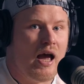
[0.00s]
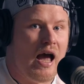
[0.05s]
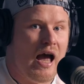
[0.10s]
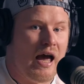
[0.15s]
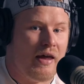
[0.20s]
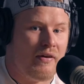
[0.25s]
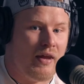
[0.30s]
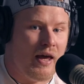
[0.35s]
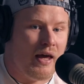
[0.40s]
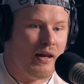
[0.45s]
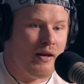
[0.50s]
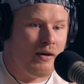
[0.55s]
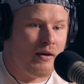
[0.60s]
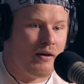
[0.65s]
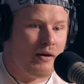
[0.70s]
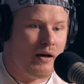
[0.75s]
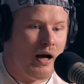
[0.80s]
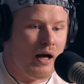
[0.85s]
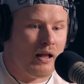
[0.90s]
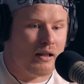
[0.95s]
And
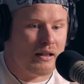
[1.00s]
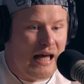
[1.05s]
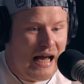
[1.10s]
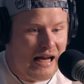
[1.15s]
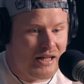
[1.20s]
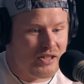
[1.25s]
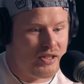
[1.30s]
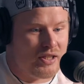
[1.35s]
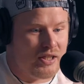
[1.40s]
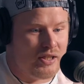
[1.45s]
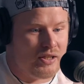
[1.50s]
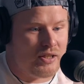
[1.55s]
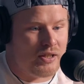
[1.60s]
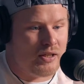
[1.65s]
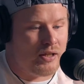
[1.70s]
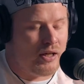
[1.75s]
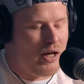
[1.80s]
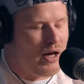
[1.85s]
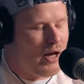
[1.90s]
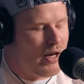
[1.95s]
then last
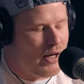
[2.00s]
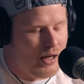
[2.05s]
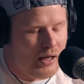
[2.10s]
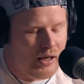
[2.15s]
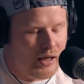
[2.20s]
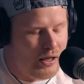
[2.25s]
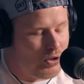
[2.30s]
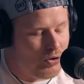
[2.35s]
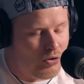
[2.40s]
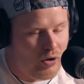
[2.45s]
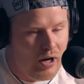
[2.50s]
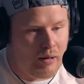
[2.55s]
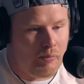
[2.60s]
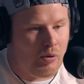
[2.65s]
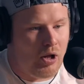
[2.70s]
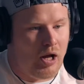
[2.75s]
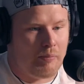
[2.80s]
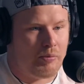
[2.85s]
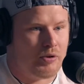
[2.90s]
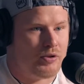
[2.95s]
season, an
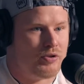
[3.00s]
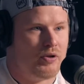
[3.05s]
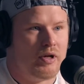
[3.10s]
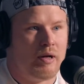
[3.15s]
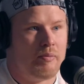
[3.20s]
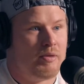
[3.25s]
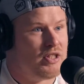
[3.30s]
incredible opportunity.